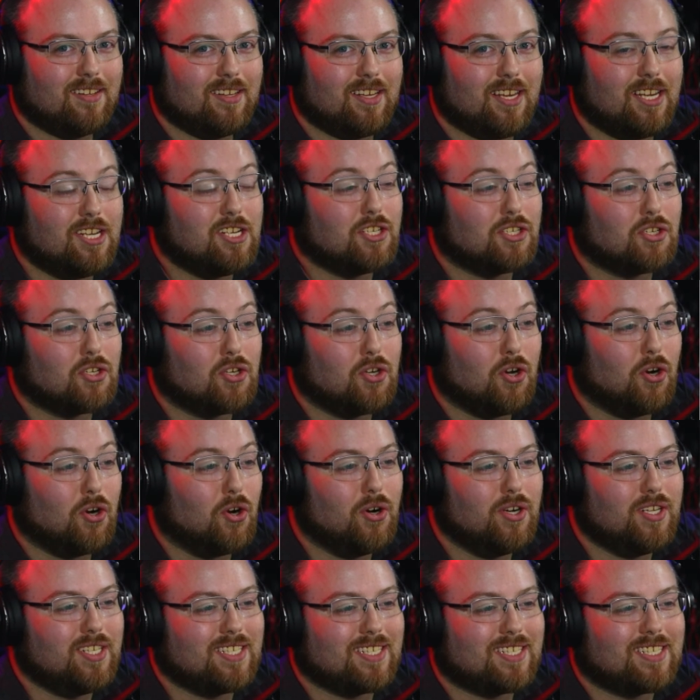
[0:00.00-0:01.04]
He just
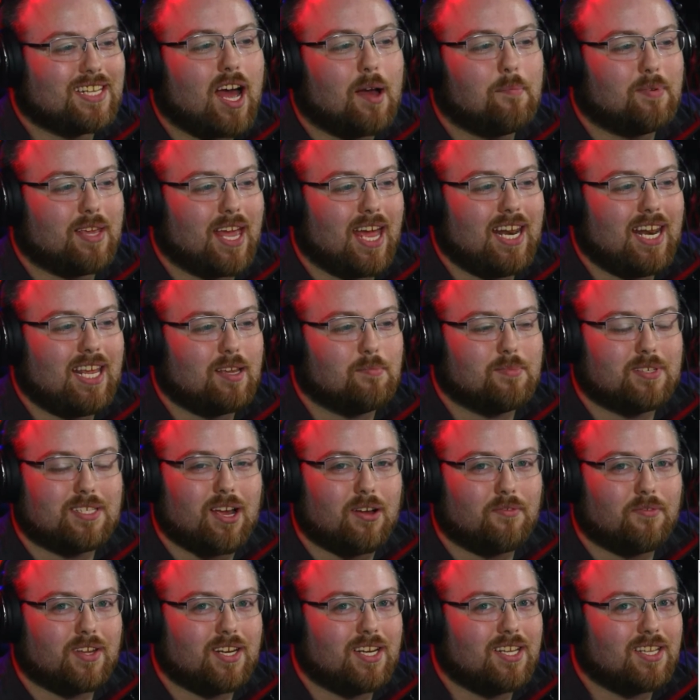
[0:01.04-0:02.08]
couldn't stop getting
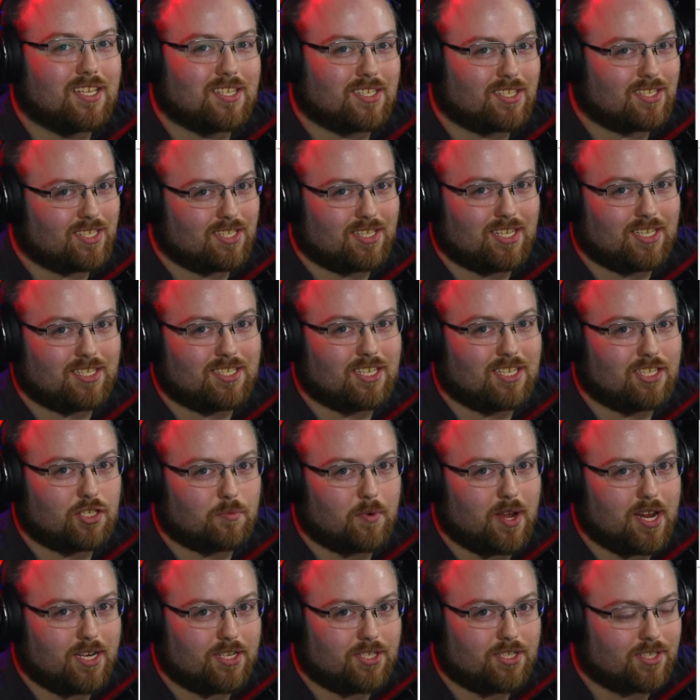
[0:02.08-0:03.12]
himself into these
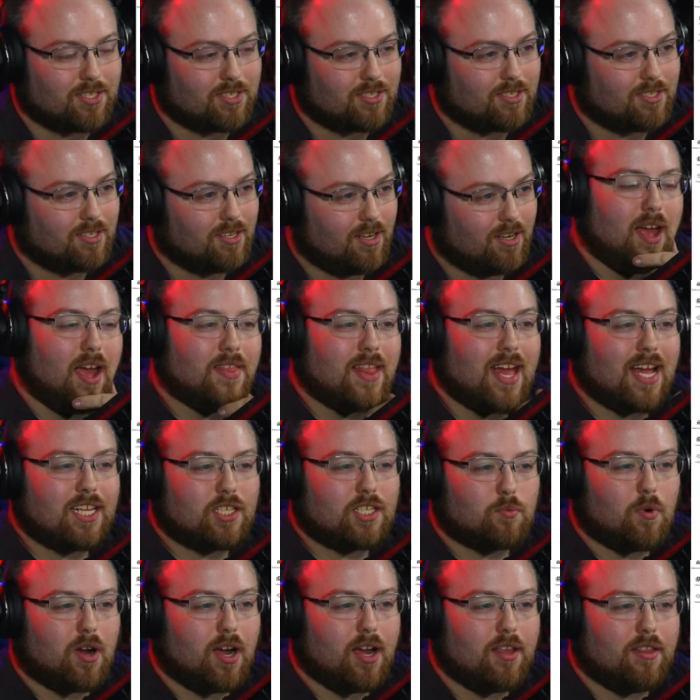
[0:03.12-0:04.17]
situations. And
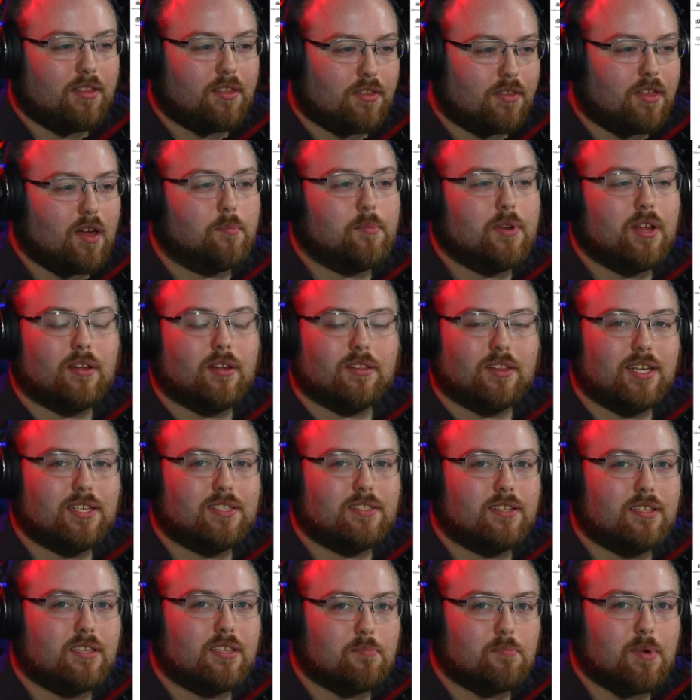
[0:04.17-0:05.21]
that's why the thumbnail
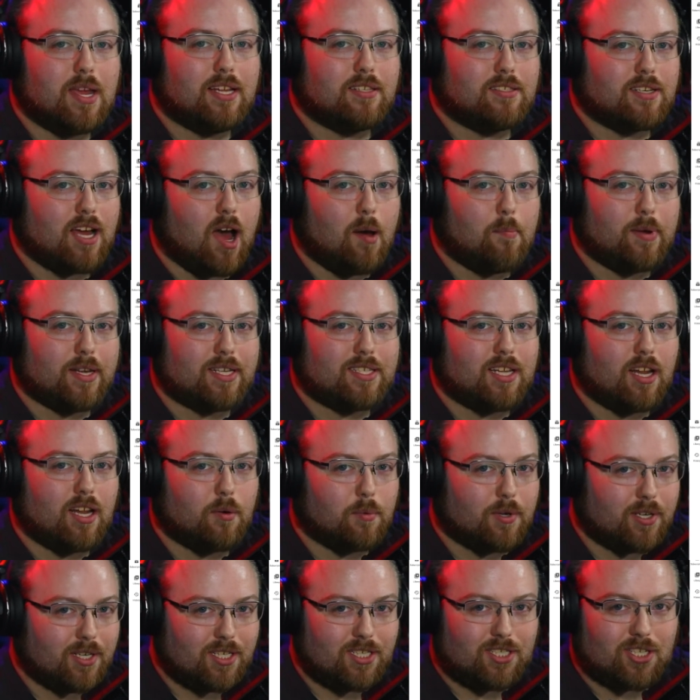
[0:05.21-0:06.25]
listed the main topics that I
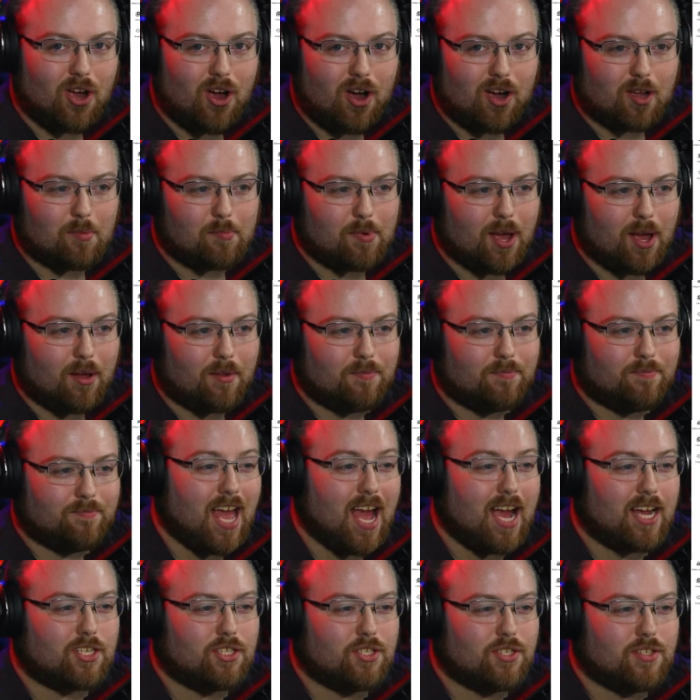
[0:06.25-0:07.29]
wanted to talk about. The
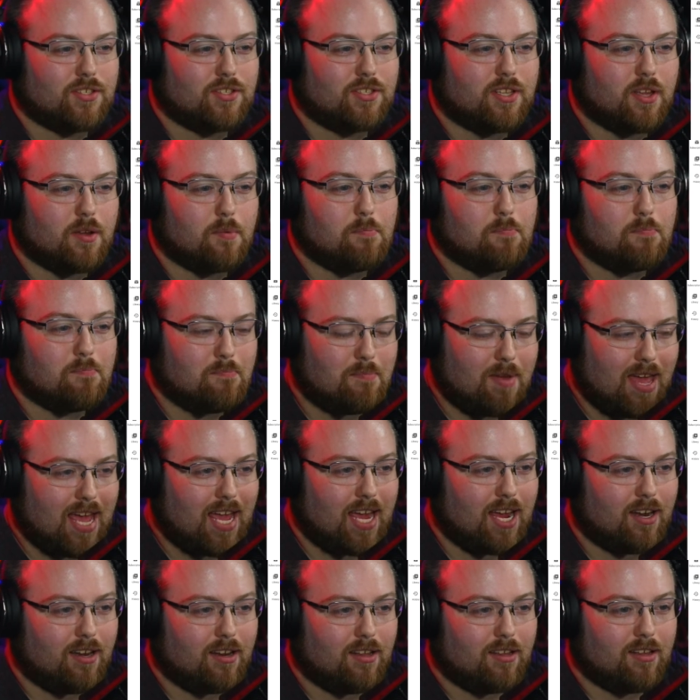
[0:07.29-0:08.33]
actions that
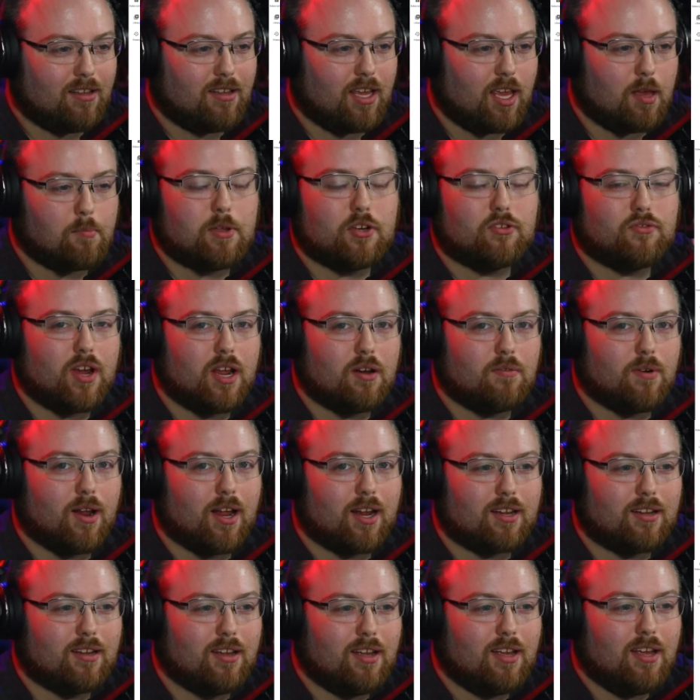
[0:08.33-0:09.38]
made him a train
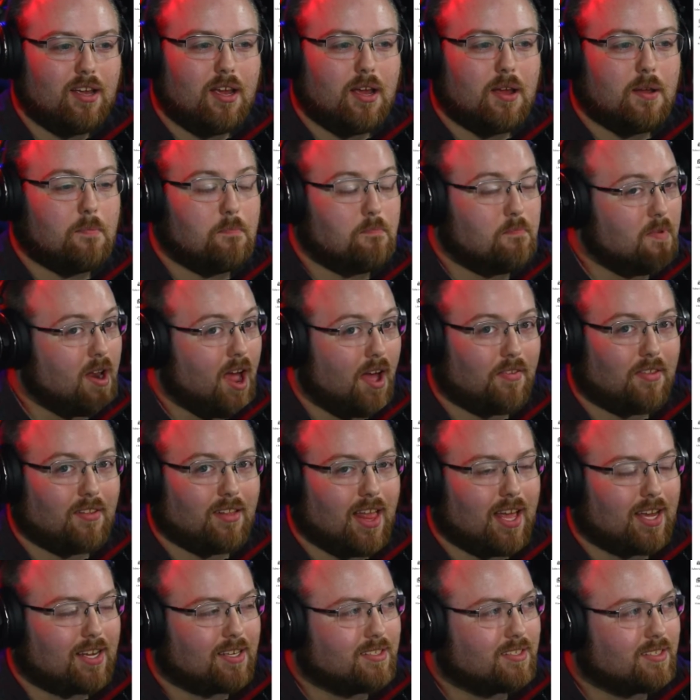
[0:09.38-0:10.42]
wreck, not the
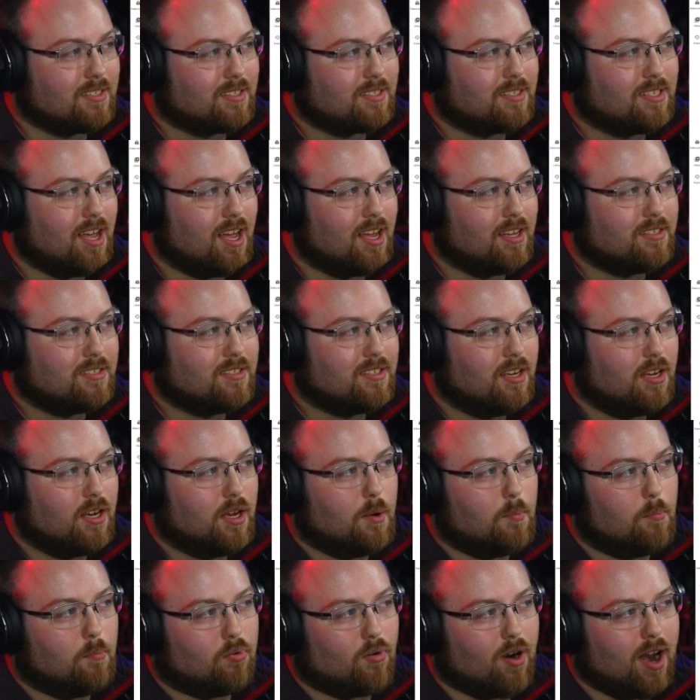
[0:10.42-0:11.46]
lack of success.
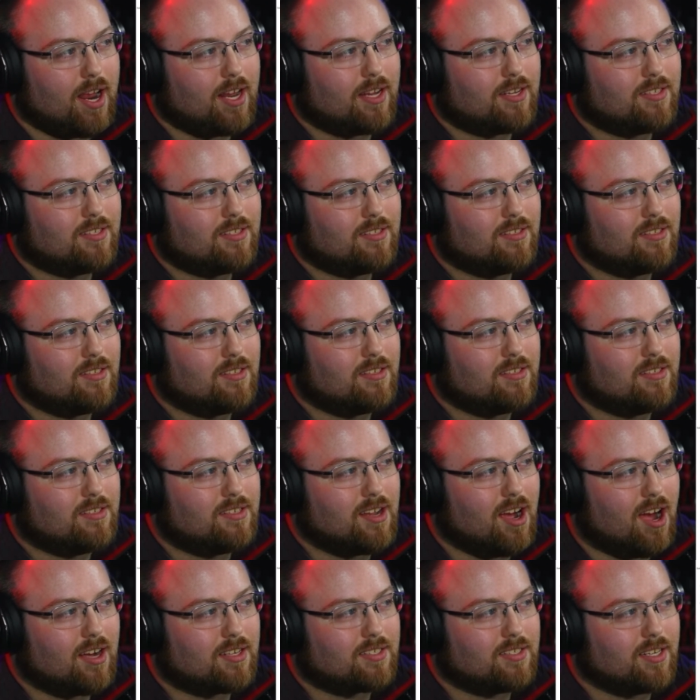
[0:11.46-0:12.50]
Pranks,
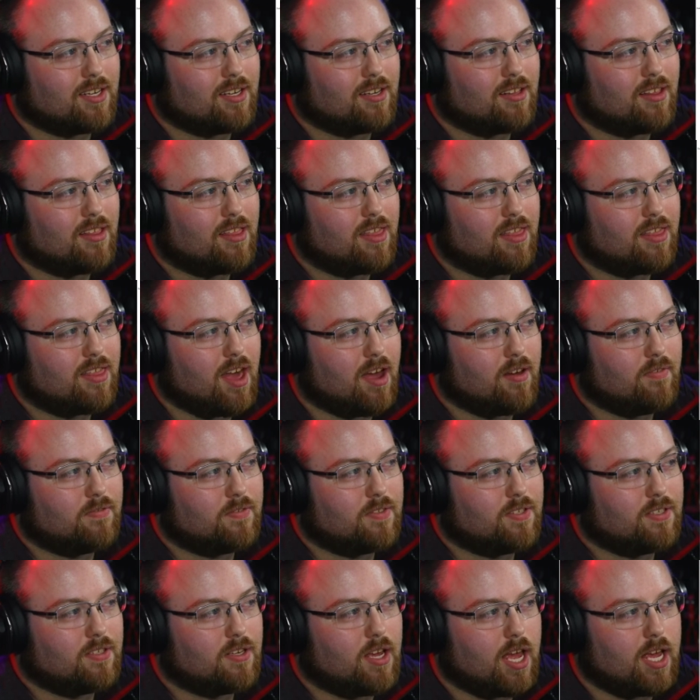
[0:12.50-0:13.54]
doxing,
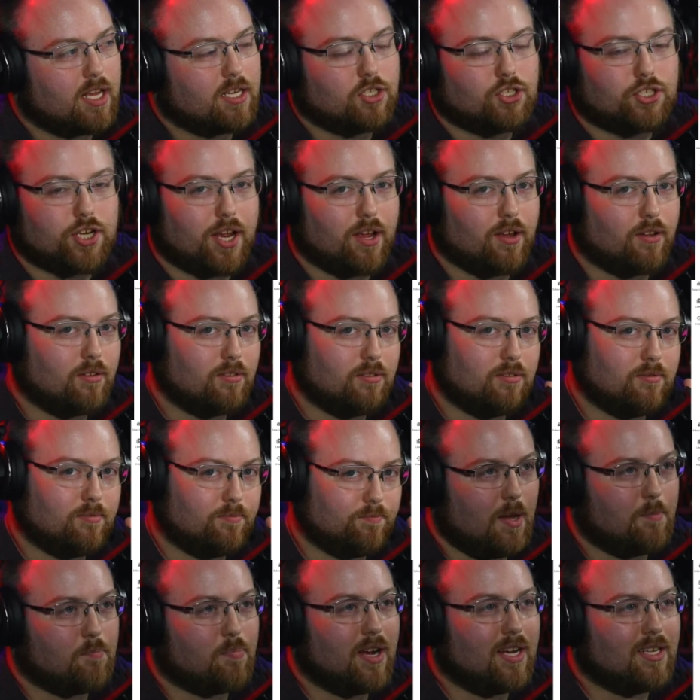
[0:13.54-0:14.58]
theft, and jail.
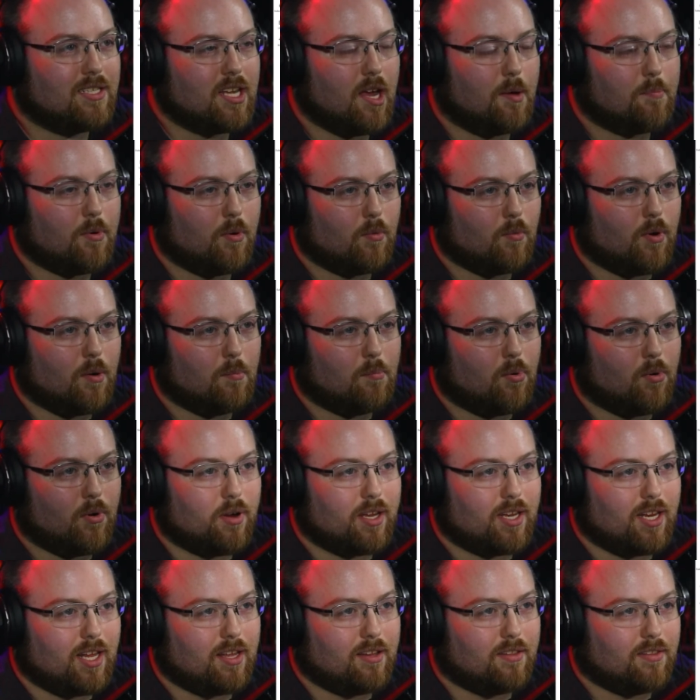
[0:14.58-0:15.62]
He brings up at one
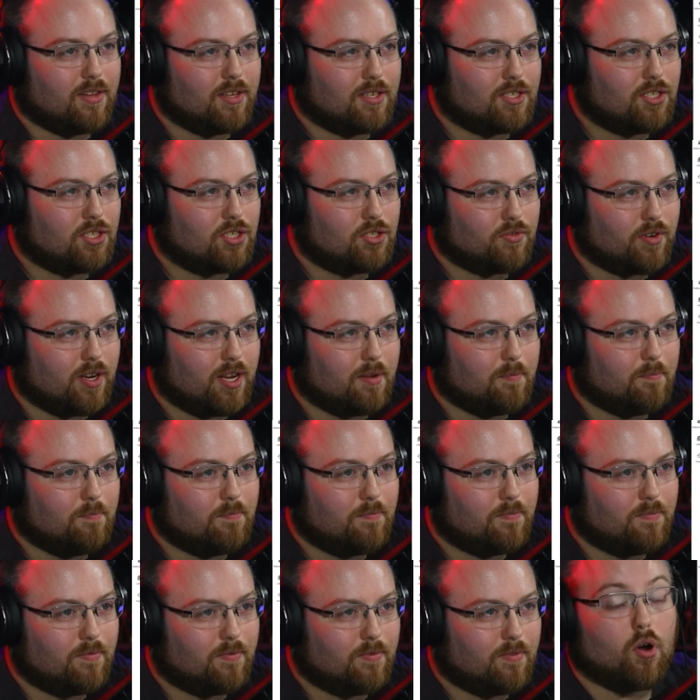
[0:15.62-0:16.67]
point in this stream
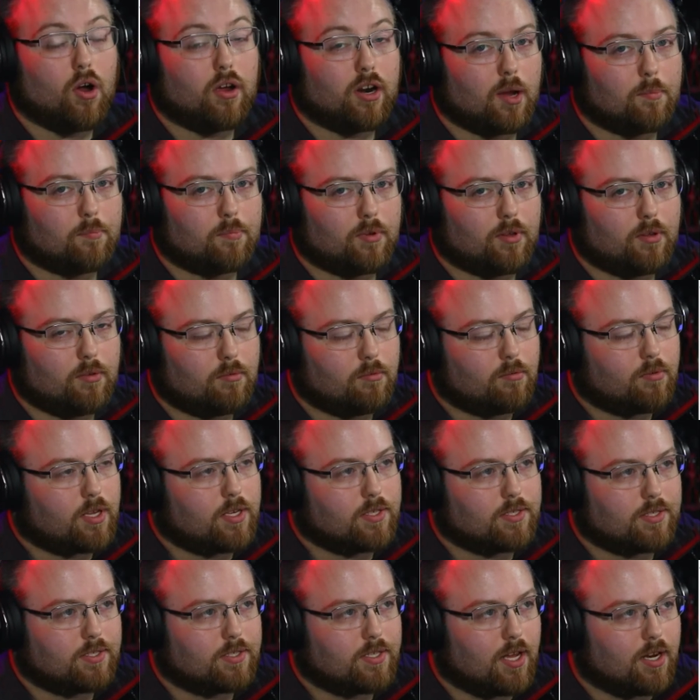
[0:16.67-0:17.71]
brought up,
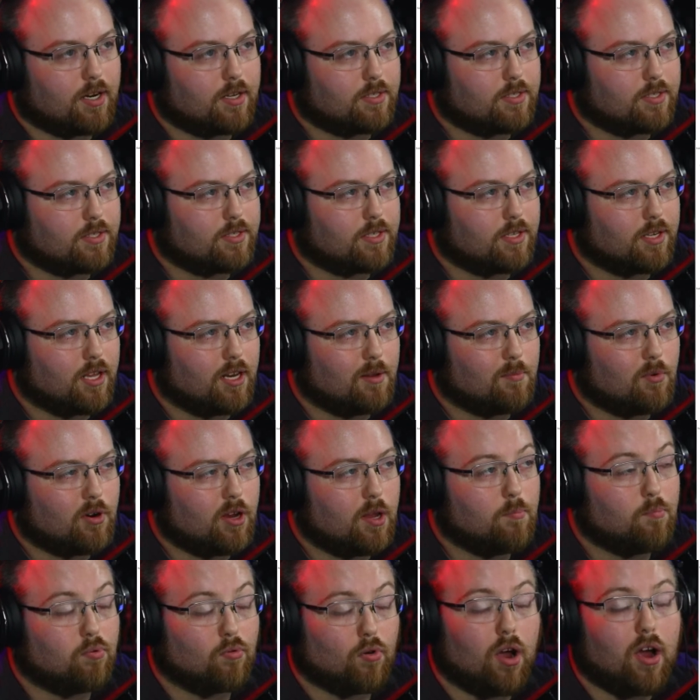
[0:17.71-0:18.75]
because it's not existing anymore,
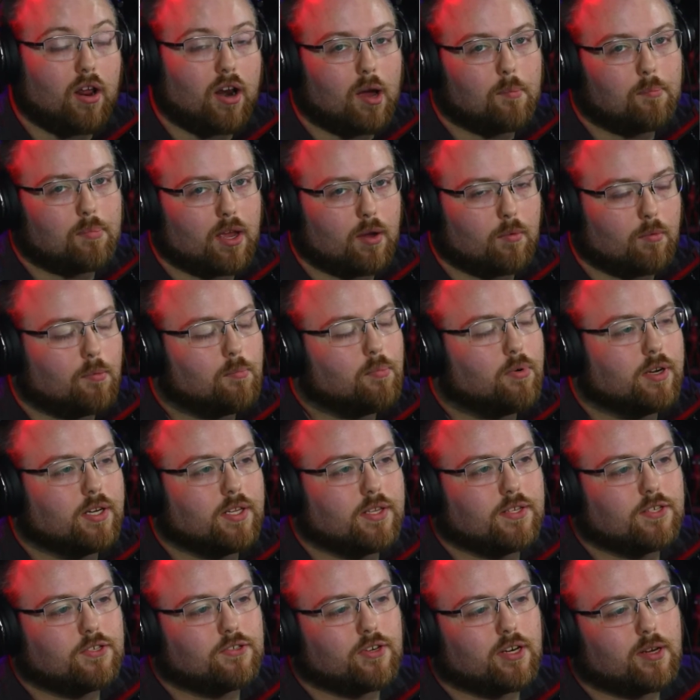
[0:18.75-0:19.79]
he brought up at one point
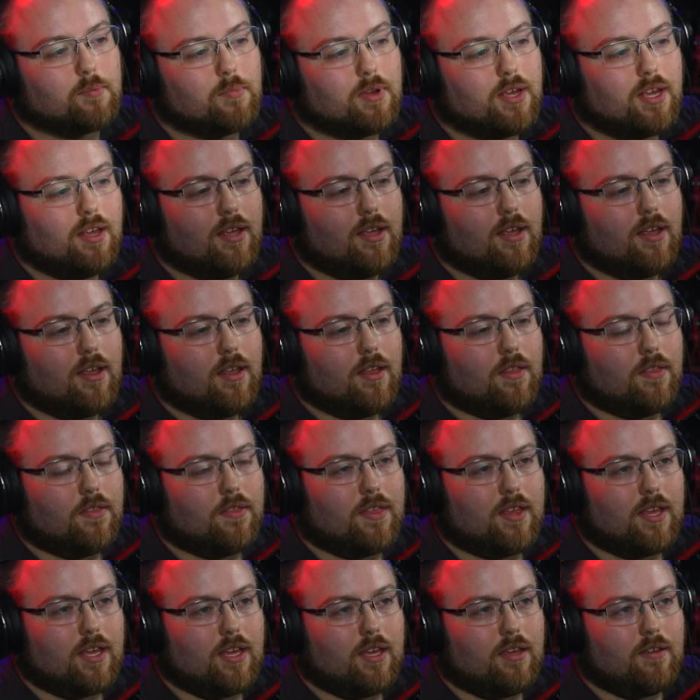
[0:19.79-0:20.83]
in the stream
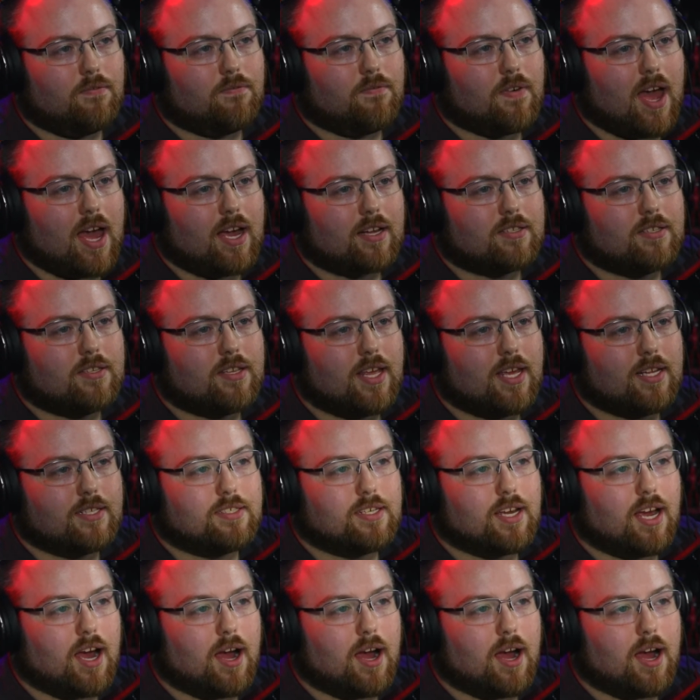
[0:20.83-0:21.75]
the fact that